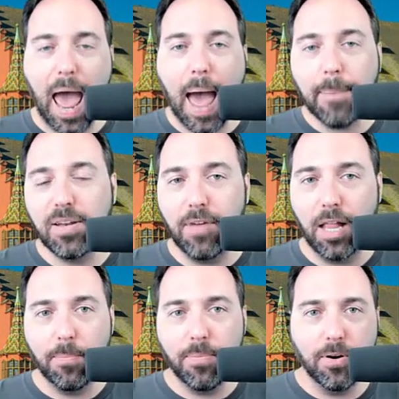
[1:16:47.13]
or you're
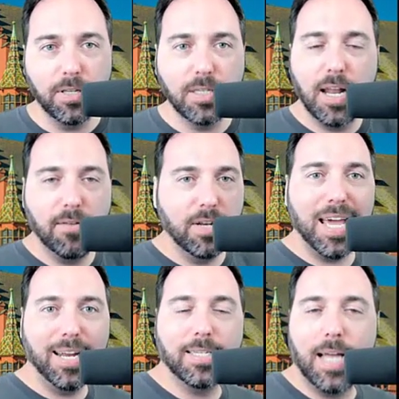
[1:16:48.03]
an app
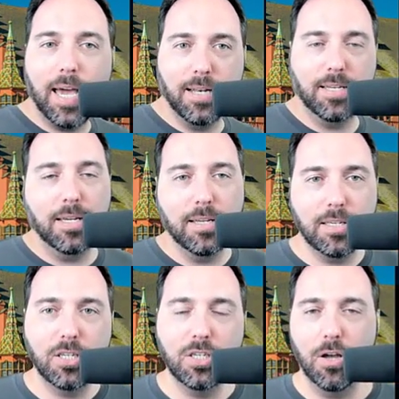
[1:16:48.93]
developer instead of a data
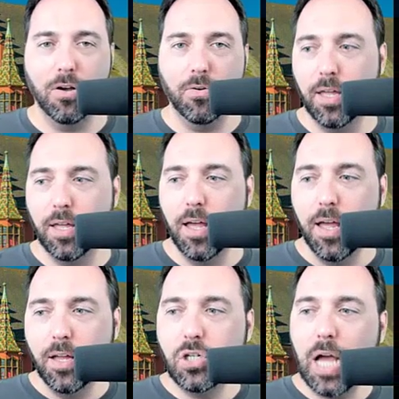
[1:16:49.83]
scientist,
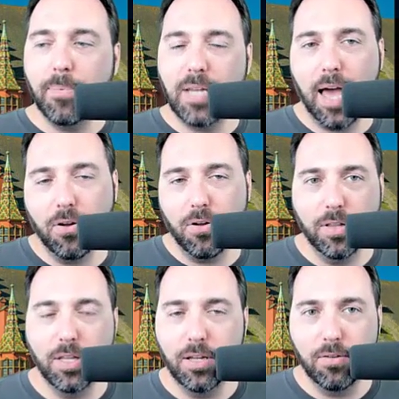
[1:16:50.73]
so the
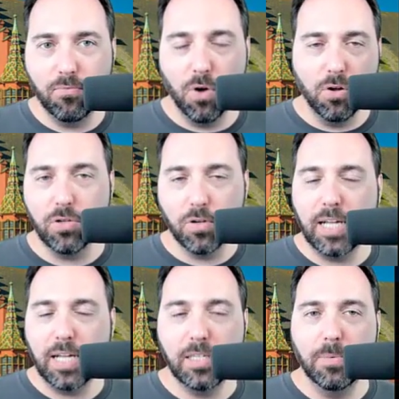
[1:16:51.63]
job title and
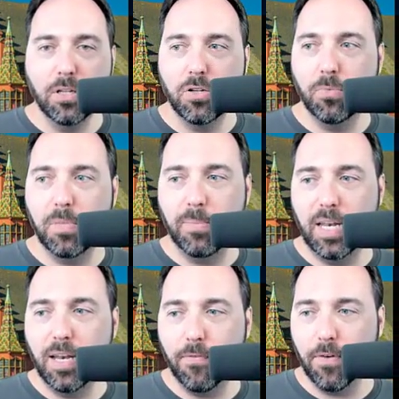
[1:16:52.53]
the roles and
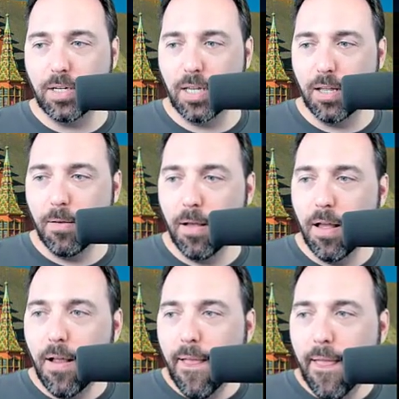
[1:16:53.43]
responsibilities will be a bit
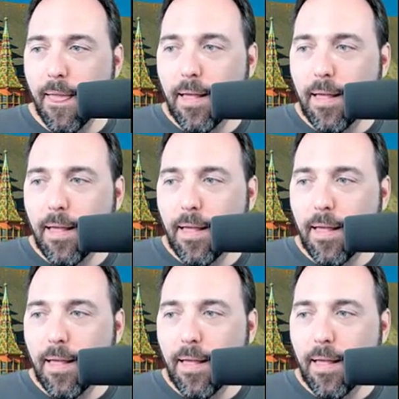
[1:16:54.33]
different.